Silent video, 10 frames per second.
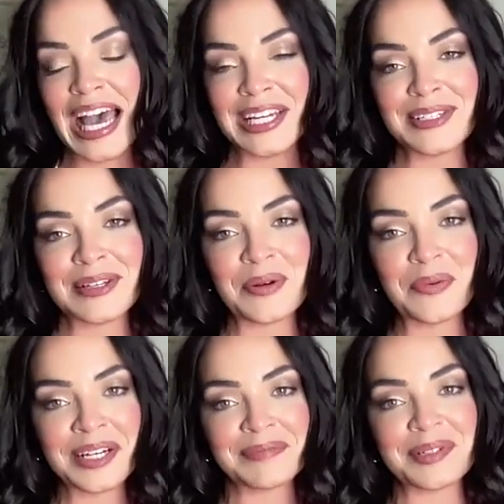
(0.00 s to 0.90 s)
I just don't
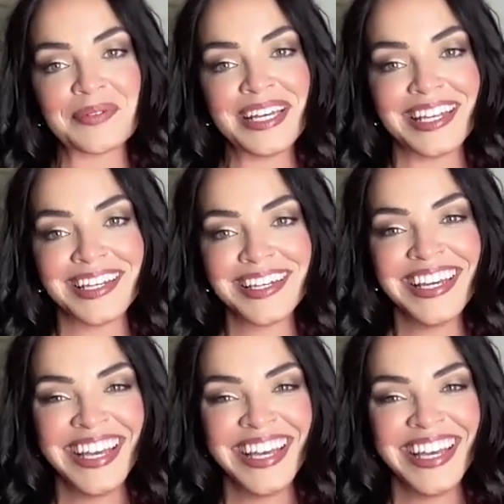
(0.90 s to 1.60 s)
want him to win.